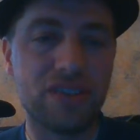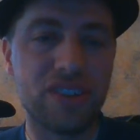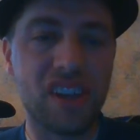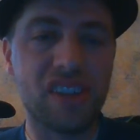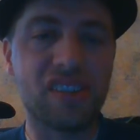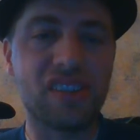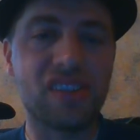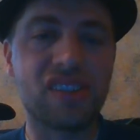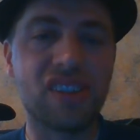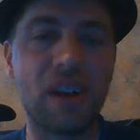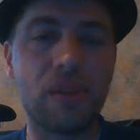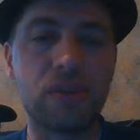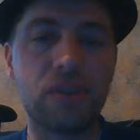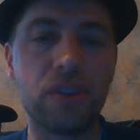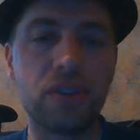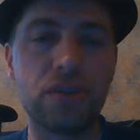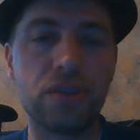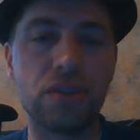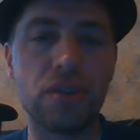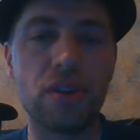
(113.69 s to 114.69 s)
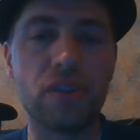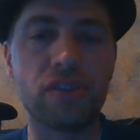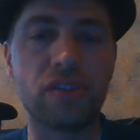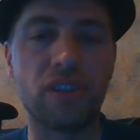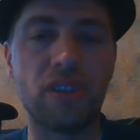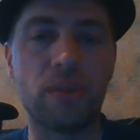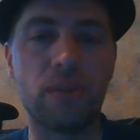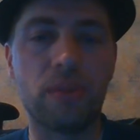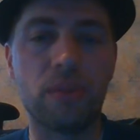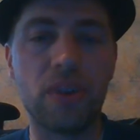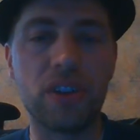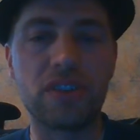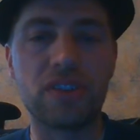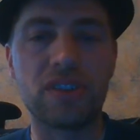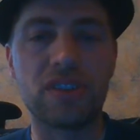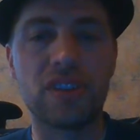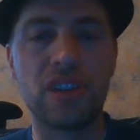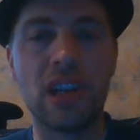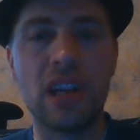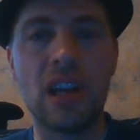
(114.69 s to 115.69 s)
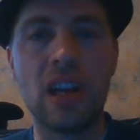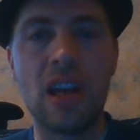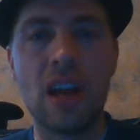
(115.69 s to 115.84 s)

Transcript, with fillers: Jesus comes to Jerusalem, which